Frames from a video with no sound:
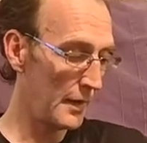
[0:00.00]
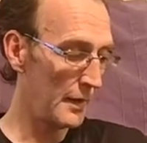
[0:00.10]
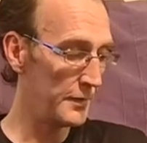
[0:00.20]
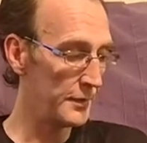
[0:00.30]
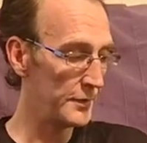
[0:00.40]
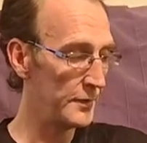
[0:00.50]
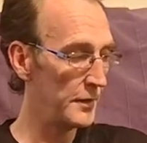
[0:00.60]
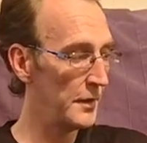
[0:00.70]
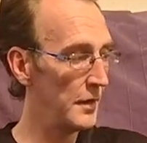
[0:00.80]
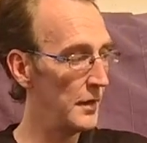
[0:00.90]
And
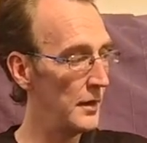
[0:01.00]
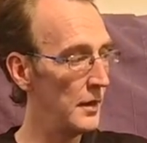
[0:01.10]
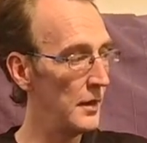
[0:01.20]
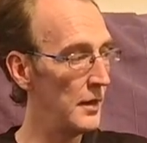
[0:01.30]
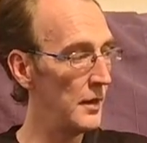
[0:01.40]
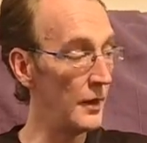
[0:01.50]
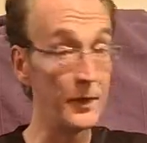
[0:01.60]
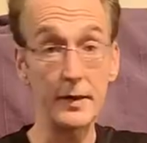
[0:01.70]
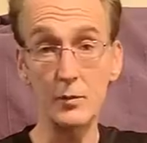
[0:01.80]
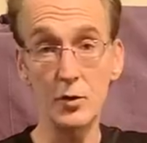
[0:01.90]

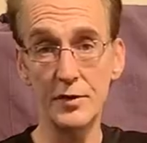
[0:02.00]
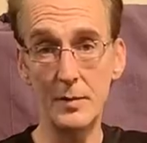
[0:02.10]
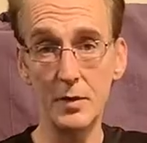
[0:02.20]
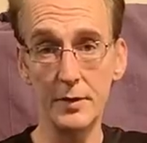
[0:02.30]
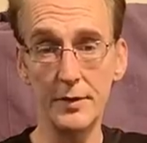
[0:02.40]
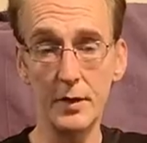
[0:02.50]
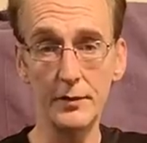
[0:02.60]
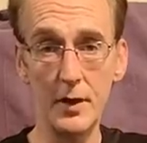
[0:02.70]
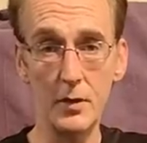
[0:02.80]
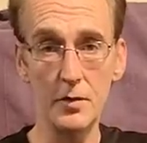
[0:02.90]
unlike most Zamberlan
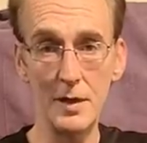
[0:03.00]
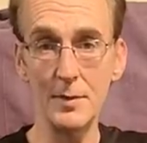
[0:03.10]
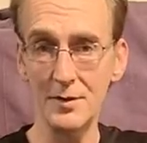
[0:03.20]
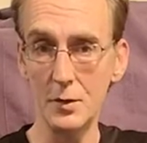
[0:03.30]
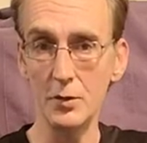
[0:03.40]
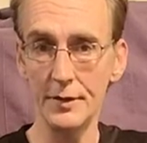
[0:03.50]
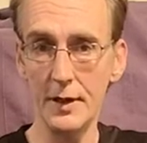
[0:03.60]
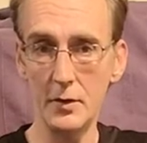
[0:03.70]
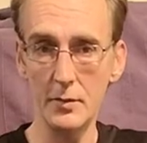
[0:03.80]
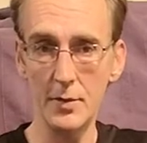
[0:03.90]
stuff now, Zamberlan's an
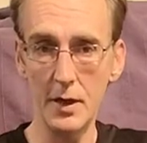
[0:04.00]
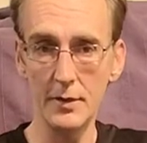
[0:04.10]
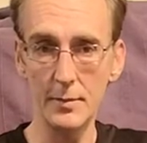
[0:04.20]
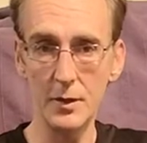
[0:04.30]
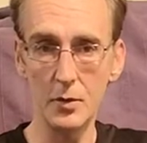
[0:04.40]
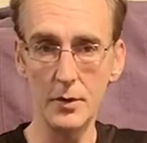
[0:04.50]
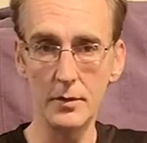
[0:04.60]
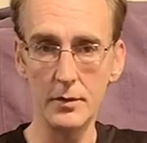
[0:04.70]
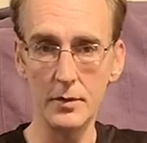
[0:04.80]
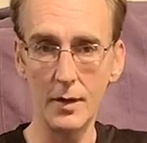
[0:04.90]
old Italian brand. They've been
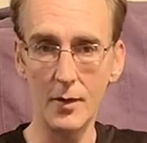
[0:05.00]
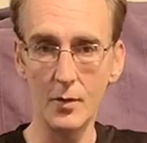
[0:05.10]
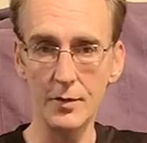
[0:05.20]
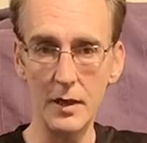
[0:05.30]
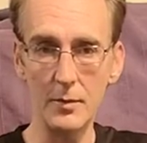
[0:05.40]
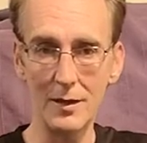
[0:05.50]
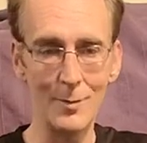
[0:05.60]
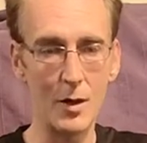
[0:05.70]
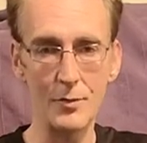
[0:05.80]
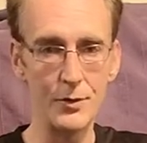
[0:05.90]
going a long time,
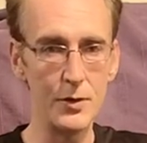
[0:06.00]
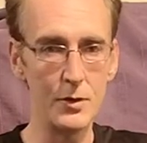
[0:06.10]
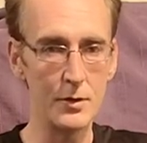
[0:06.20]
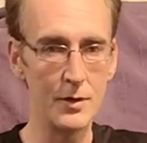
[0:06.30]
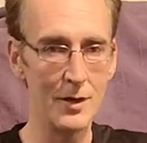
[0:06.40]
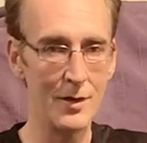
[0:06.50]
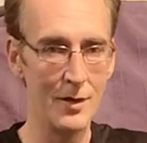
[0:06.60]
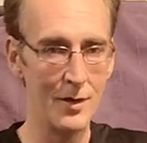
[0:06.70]
like about 100 years.